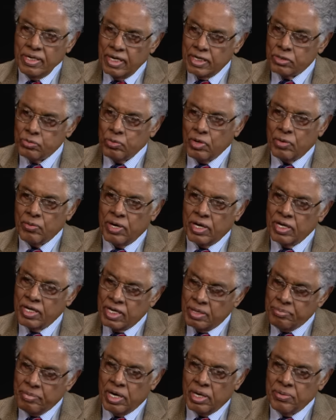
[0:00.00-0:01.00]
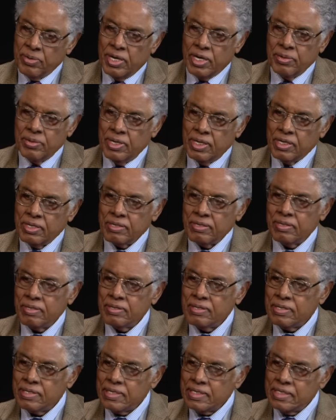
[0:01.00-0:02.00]
Yes, rather than by rhetoric.
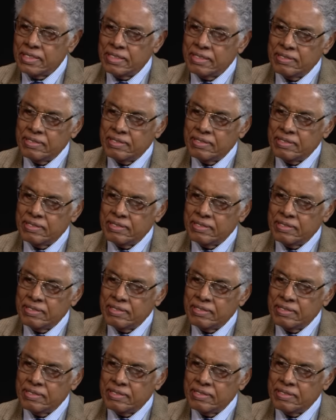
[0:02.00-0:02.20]
All right,